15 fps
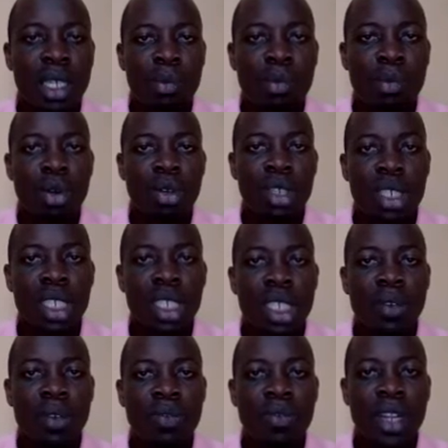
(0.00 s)
table. It
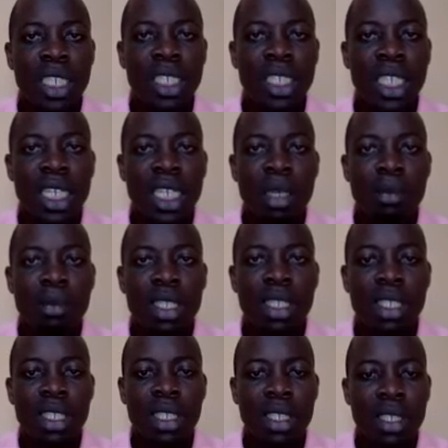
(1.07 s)
is a flat
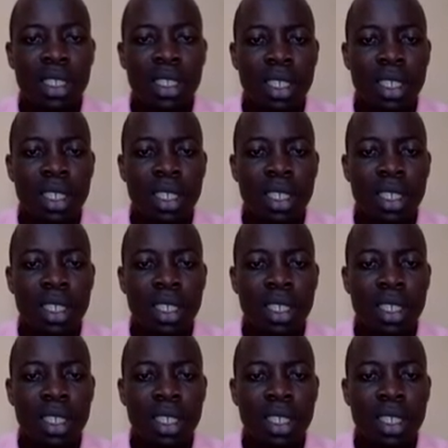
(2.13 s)
database.